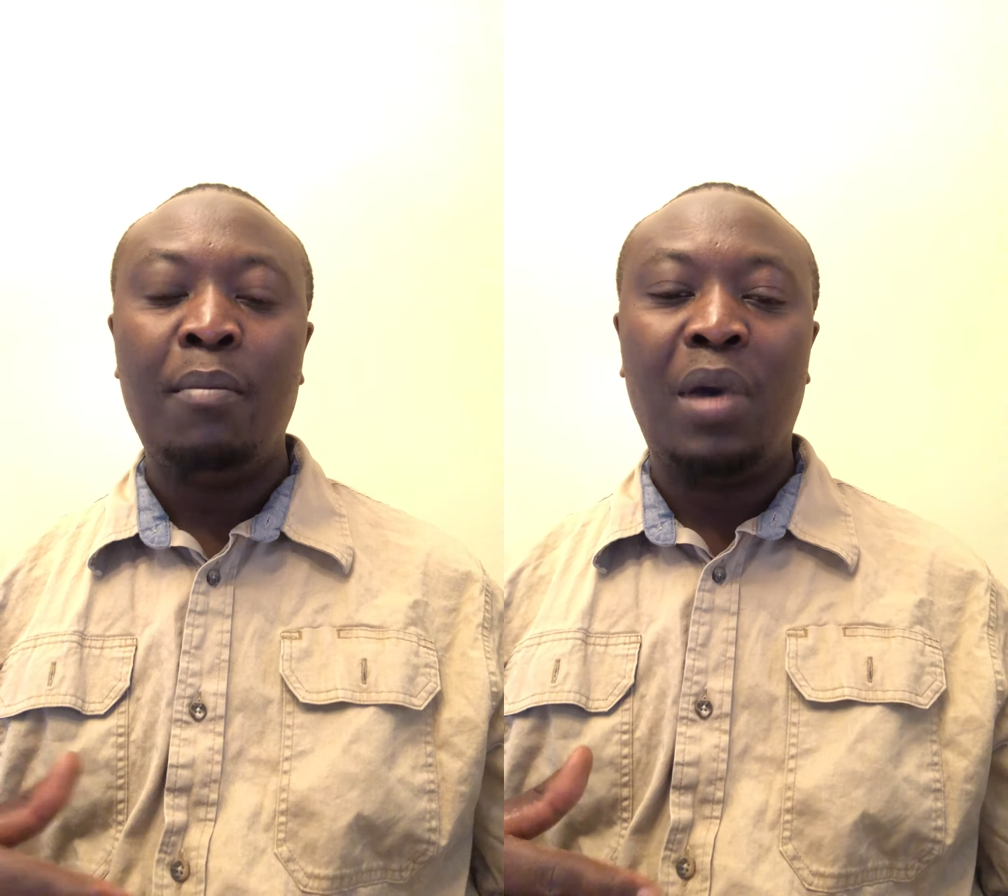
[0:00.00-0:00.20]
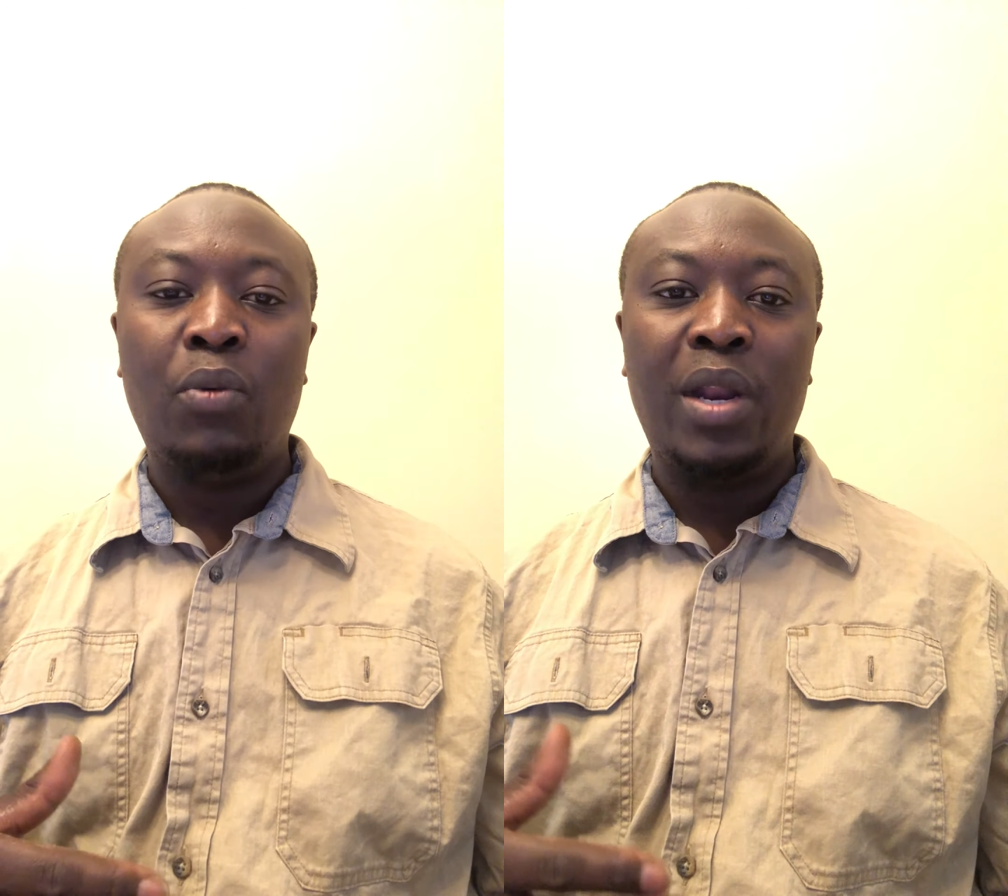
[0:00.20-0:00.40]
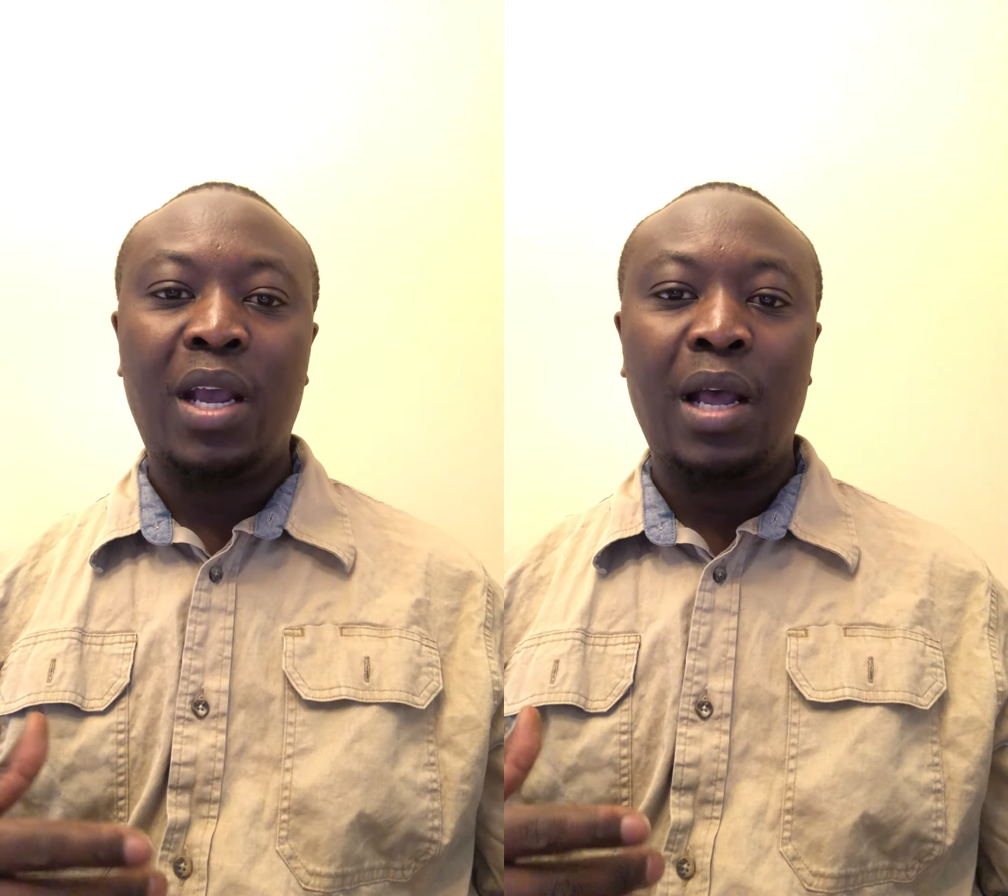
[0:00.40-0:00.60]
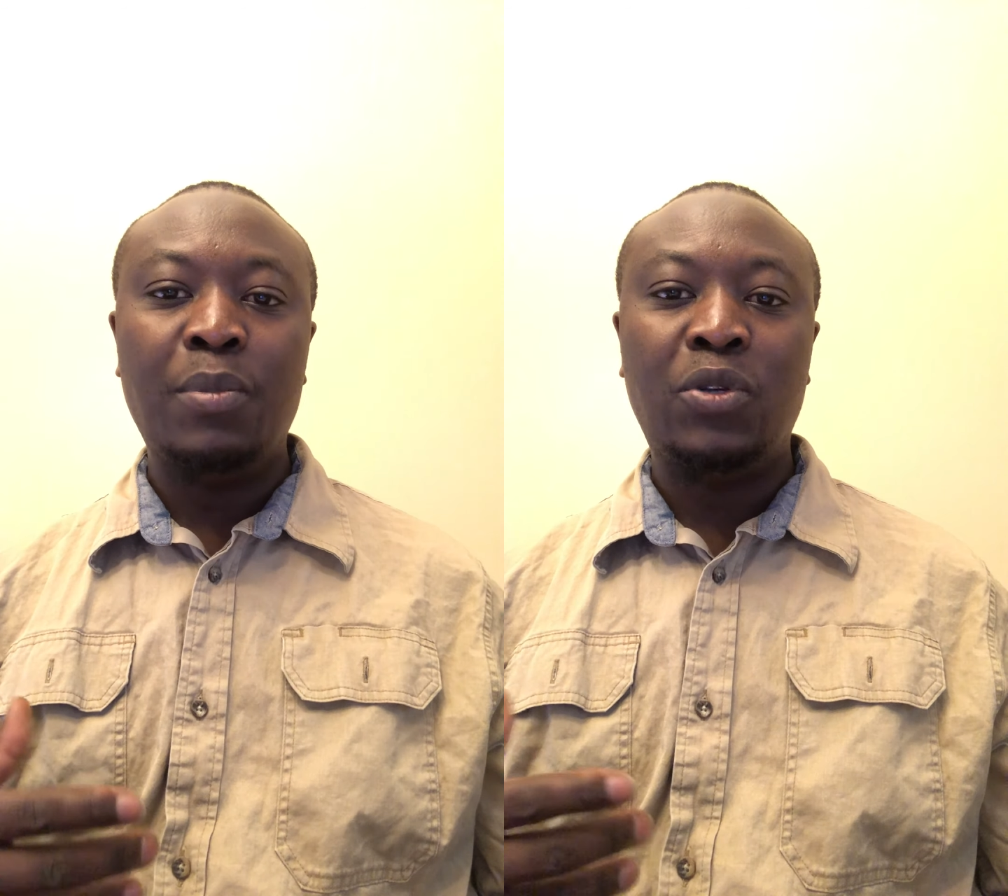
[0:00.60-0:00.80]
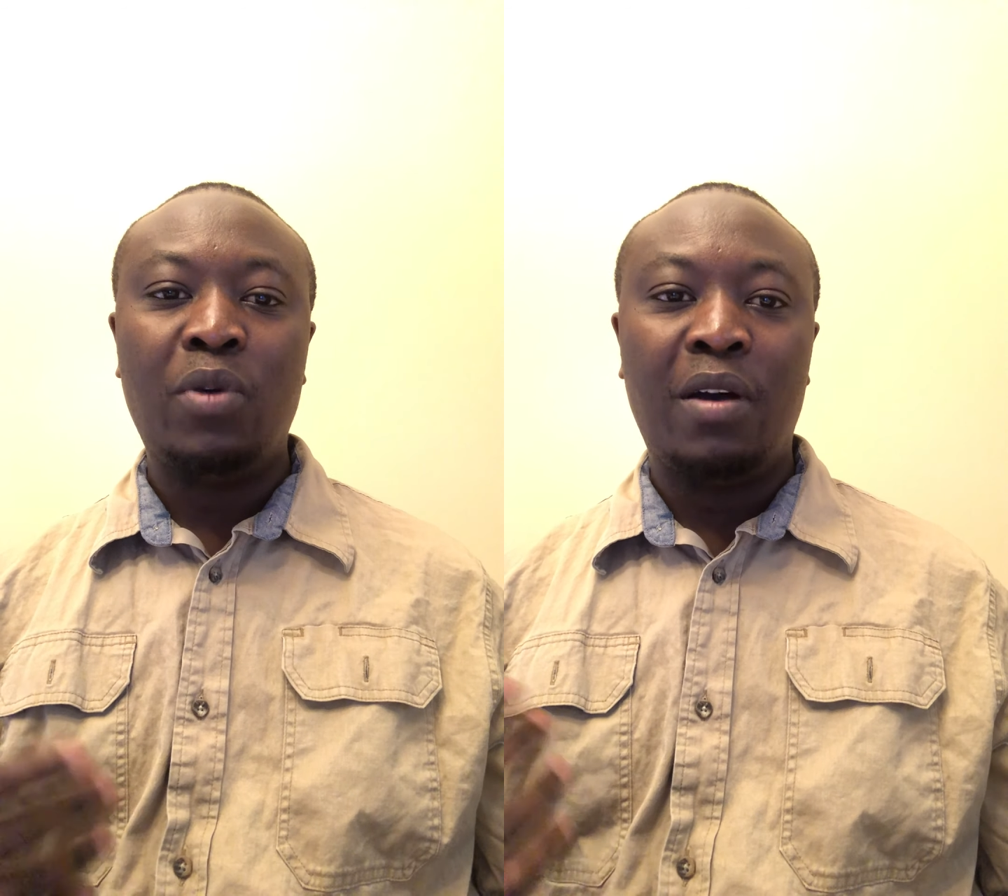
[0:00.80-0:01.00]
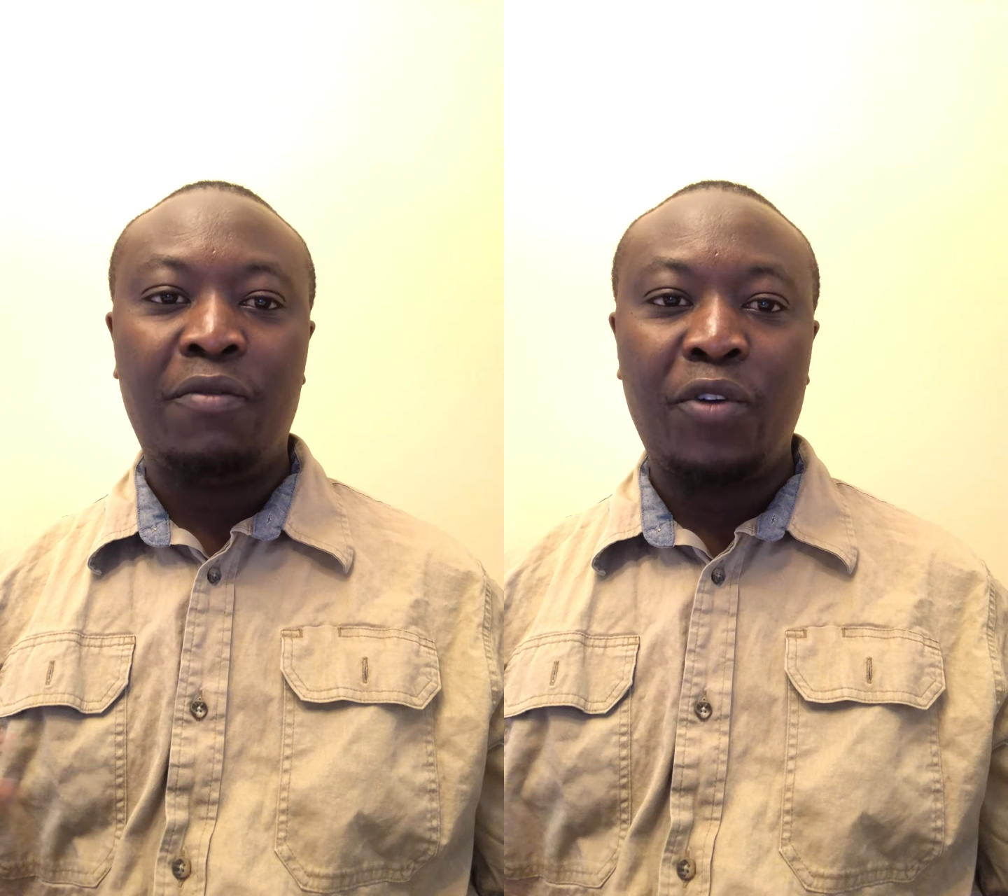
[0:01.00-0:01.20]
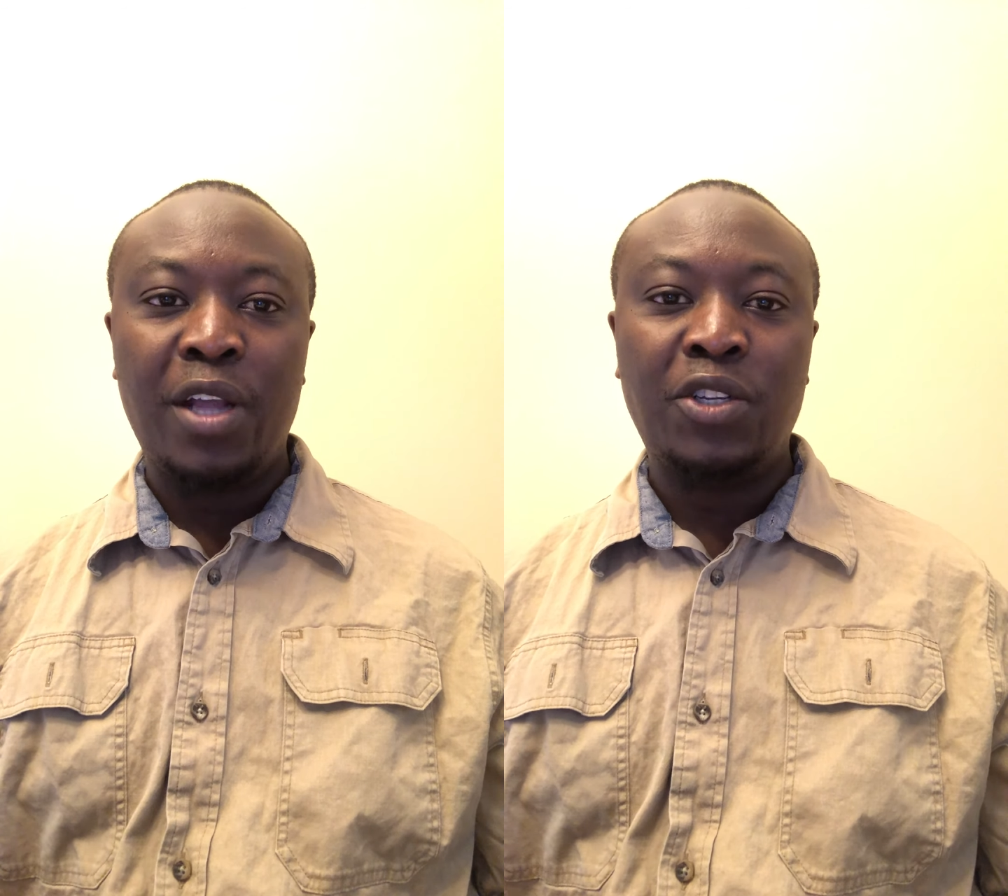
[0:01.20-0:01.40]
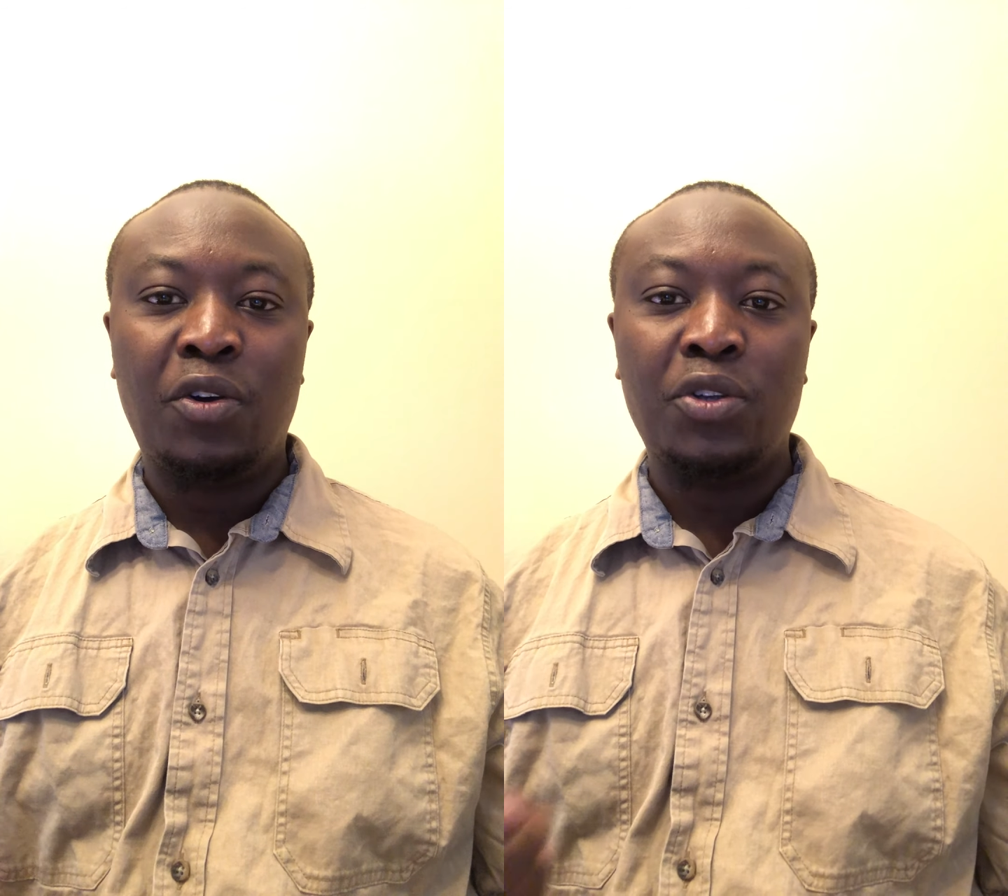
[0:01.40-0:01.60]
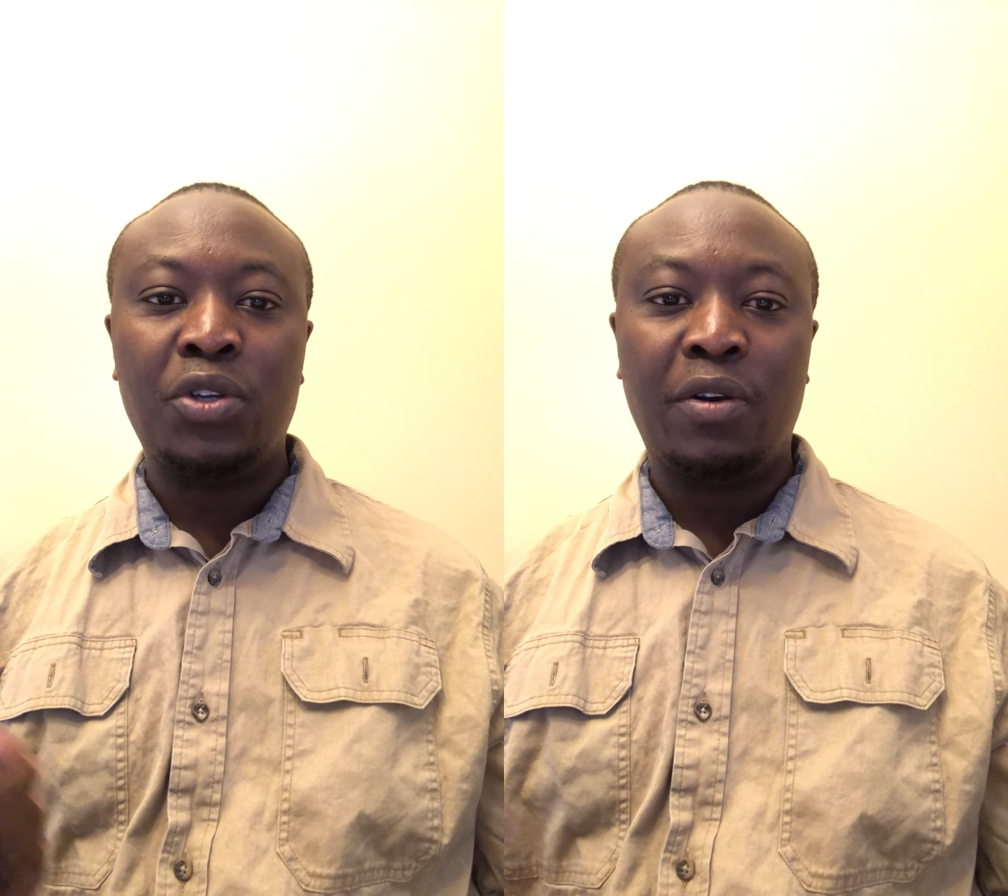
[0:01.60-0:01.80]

But when it comes to our friends or